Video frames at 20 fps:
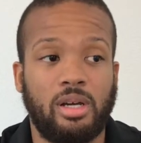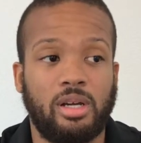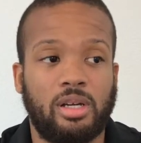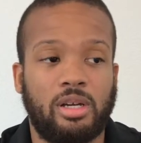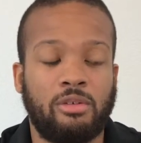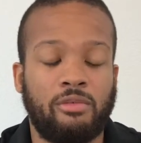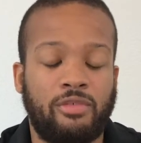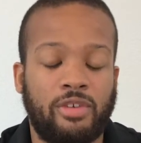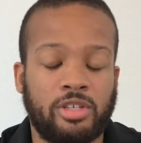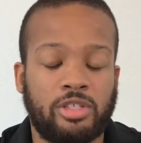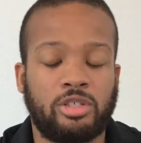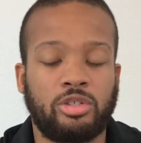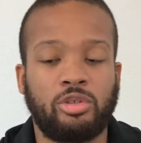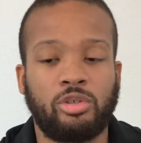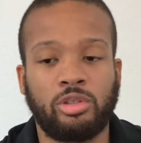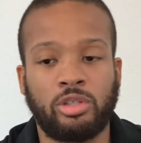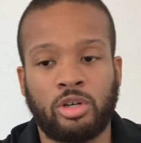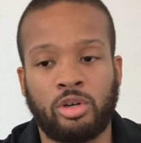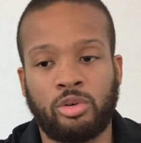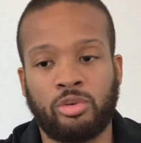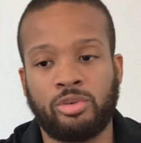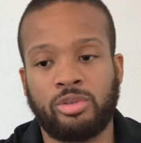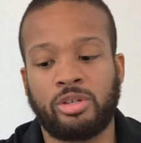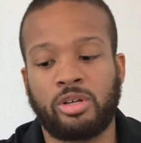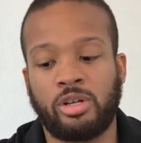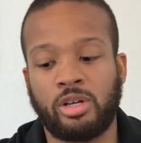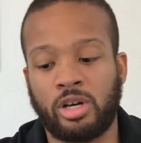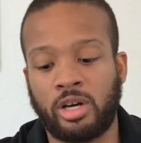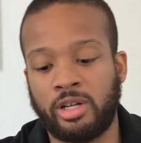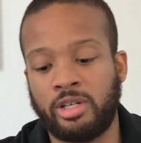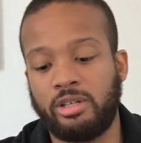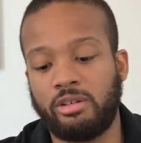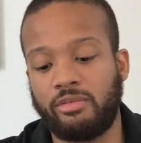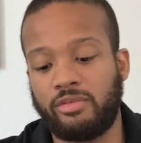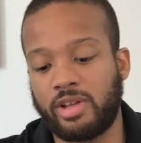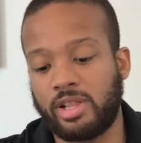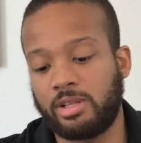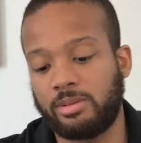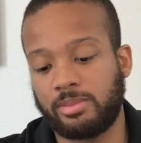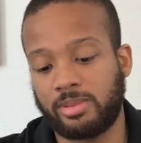conventional loans on
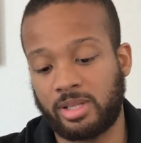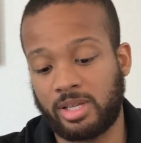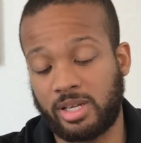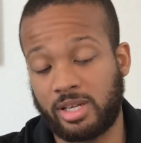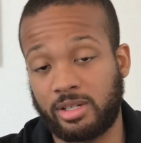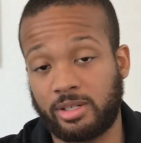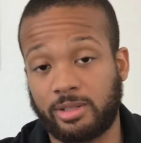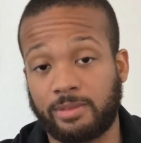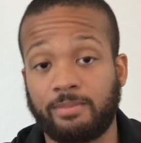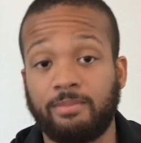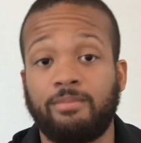undeveloped land.